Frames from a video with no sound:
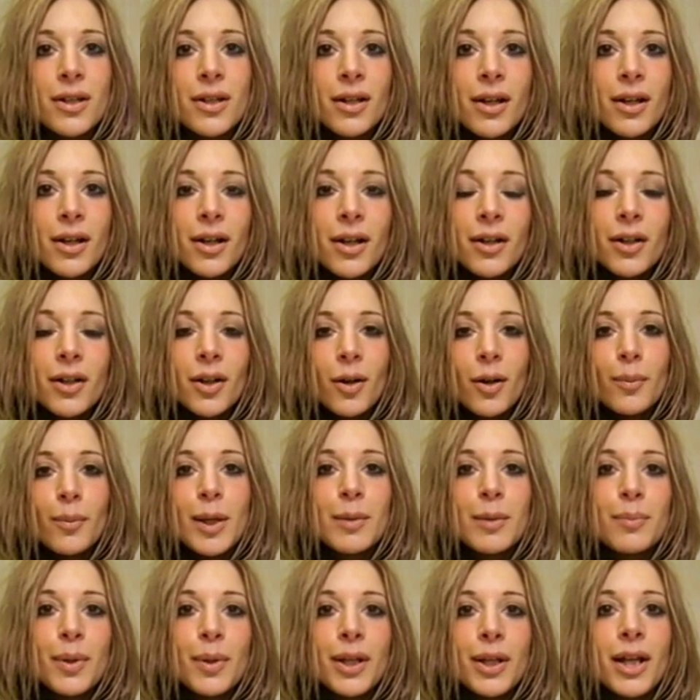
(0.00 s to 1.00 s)
comment
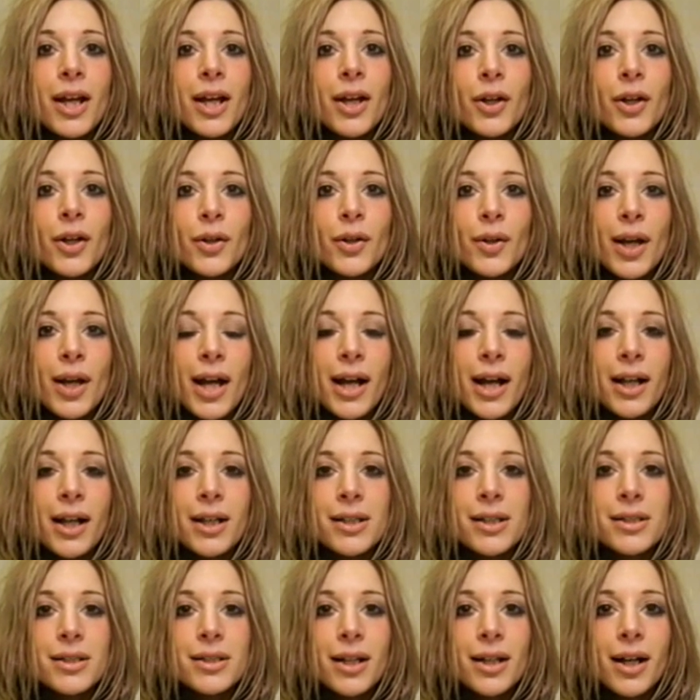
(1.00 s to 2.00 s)
below and
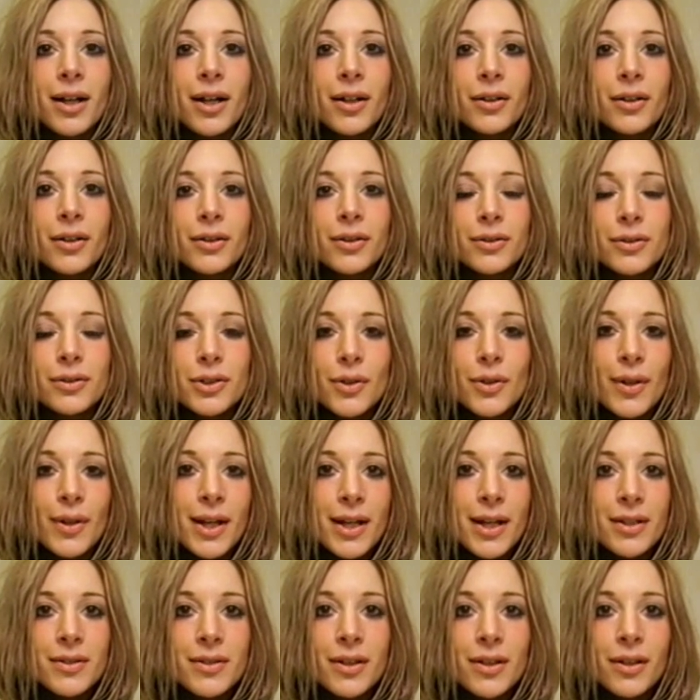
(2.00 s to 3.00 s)
I'll do it as
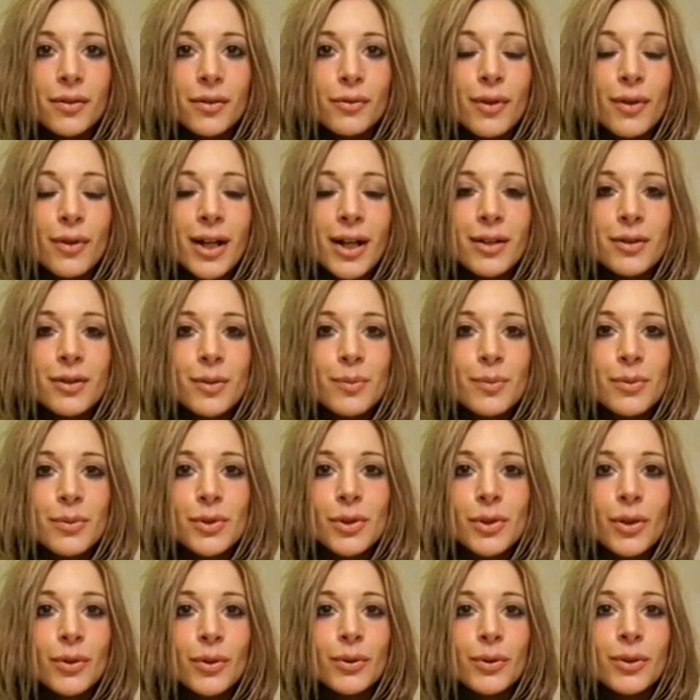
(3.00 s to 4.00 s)
a
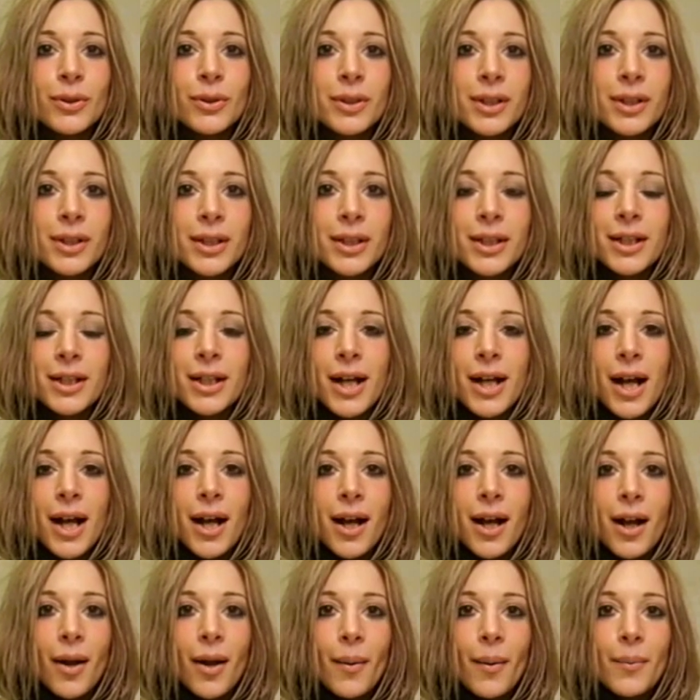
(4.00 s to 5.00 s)
random.org
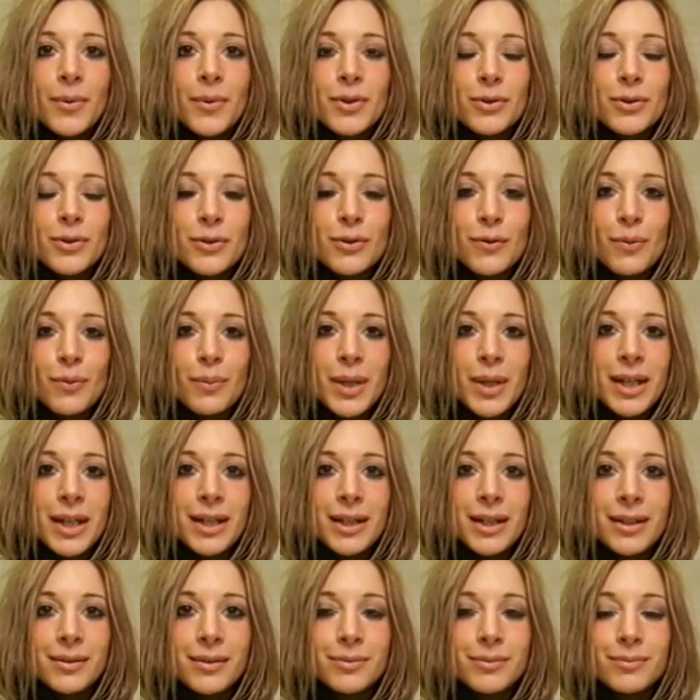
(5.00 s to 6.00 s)
sort of mini
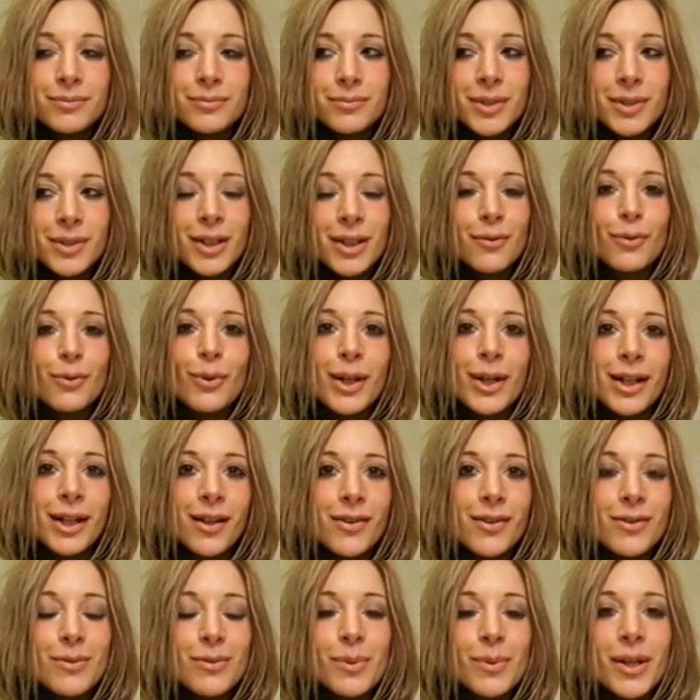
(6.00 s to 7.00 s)
giveaway, I
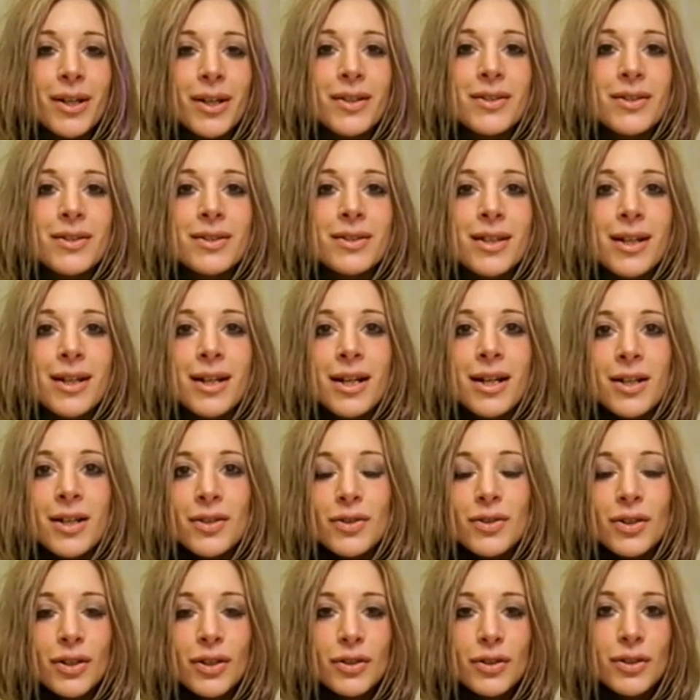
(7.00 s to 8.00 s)
suppose. So
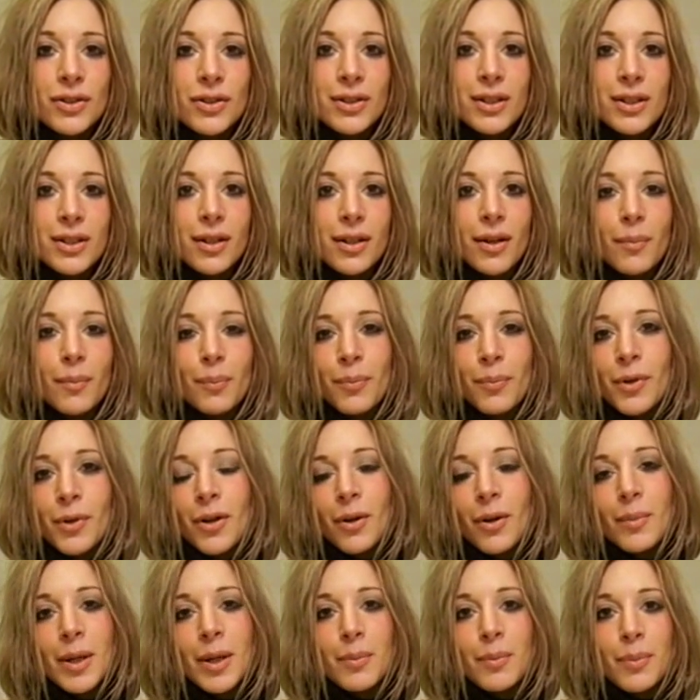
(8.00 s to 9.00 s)
just
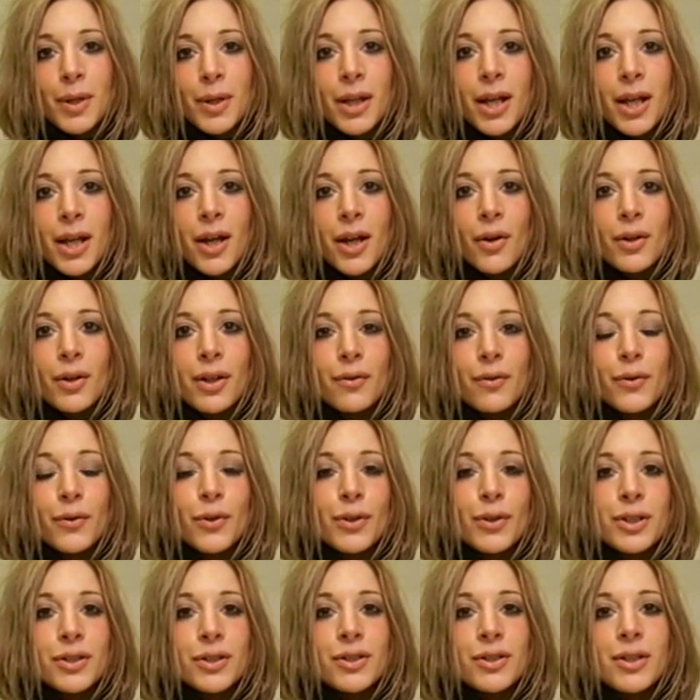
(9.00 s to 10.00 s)
comment below, and if you're
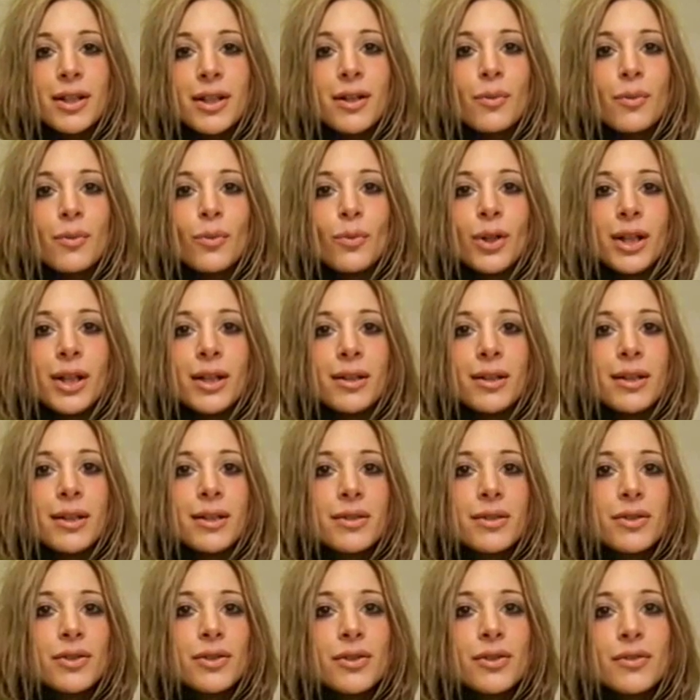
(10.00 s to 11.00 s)
interested in winning this,
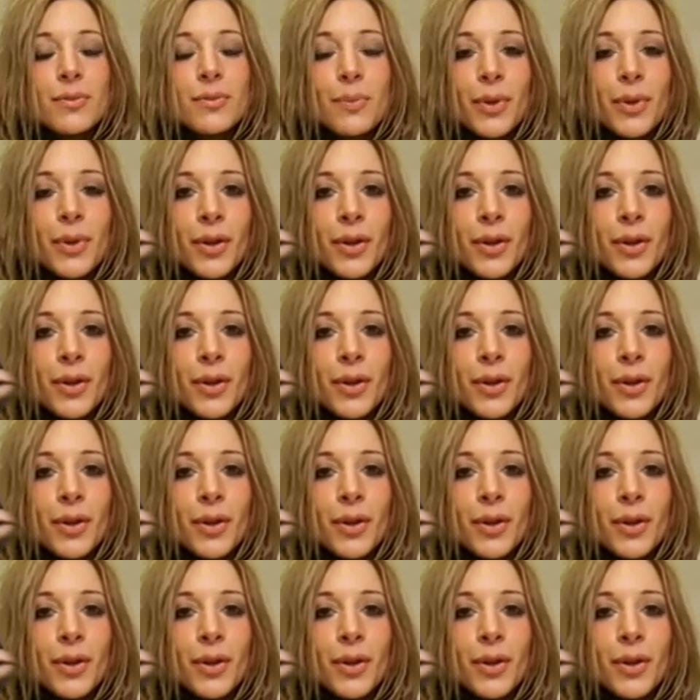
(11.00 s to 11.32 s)
just put